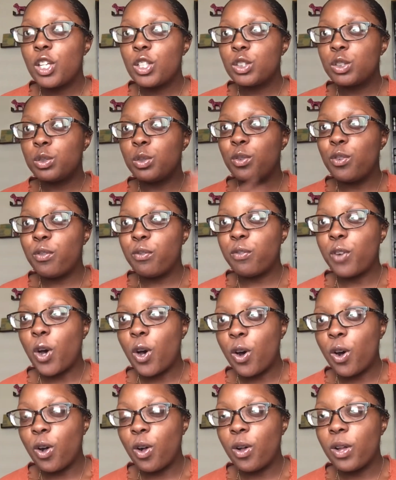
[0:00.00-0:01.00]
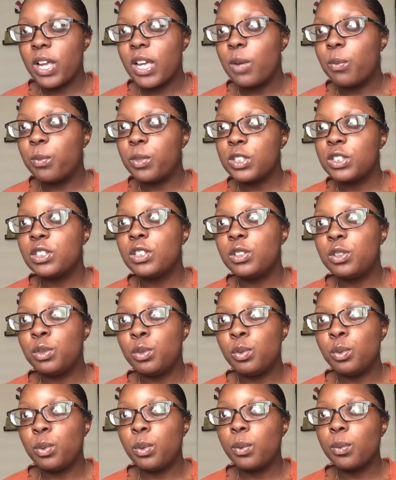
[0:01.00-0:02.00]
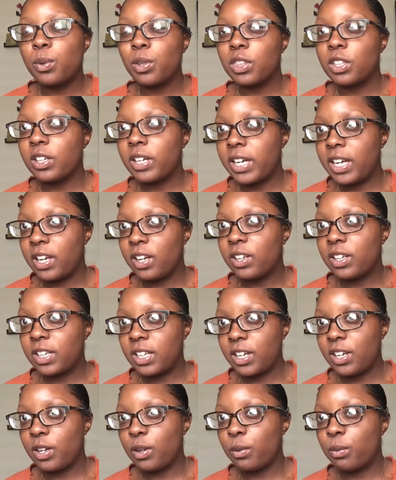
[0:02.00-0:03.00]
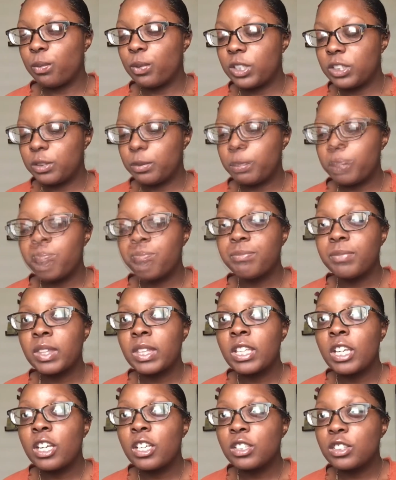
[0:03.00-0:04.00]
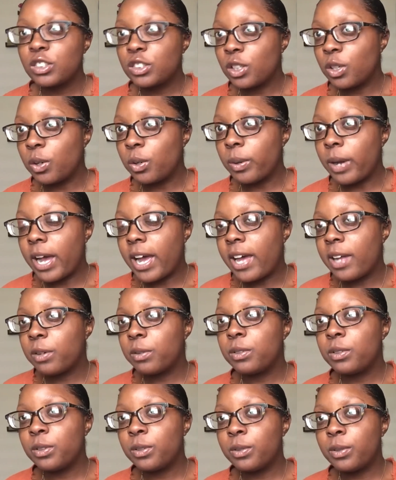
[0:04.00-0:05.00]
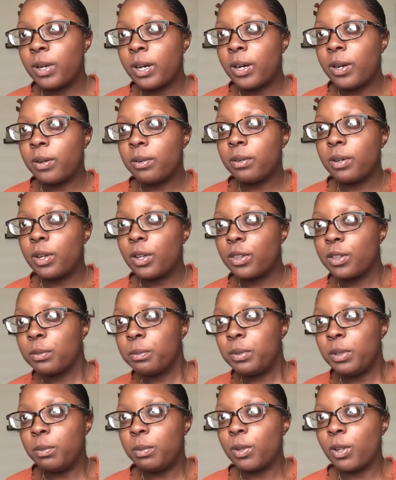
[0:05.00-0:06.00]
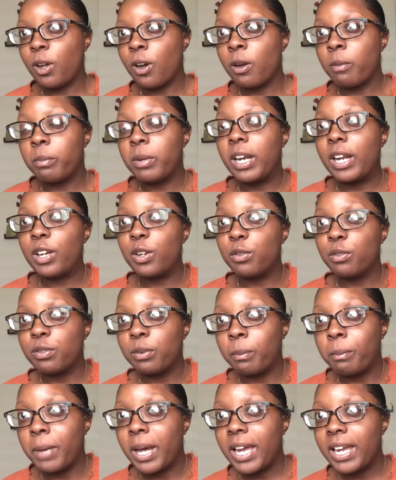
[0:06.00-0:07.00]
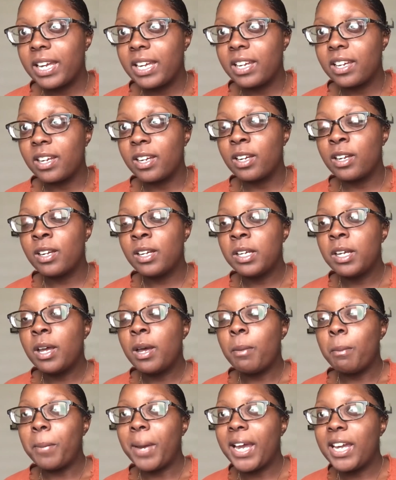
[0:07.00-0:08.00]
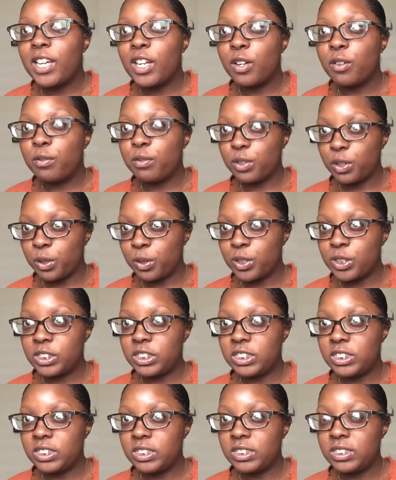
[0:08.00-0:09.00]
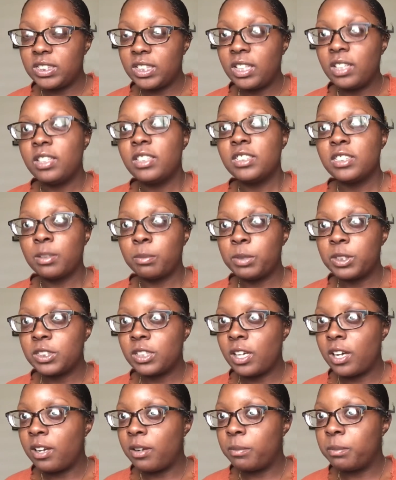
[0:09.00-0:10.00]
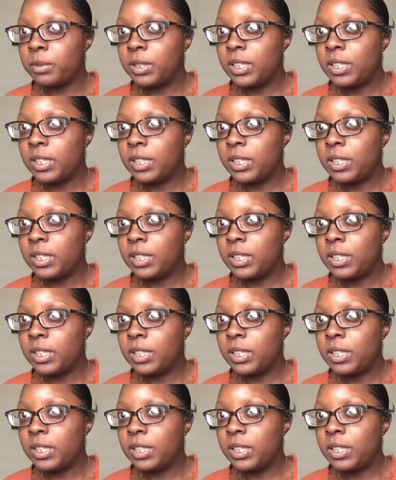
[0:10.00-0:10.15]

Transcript: to fall and what to do with your hair care regimen. So I don't know how other people are, but I know for my hair, my hair flourishes in the summertime.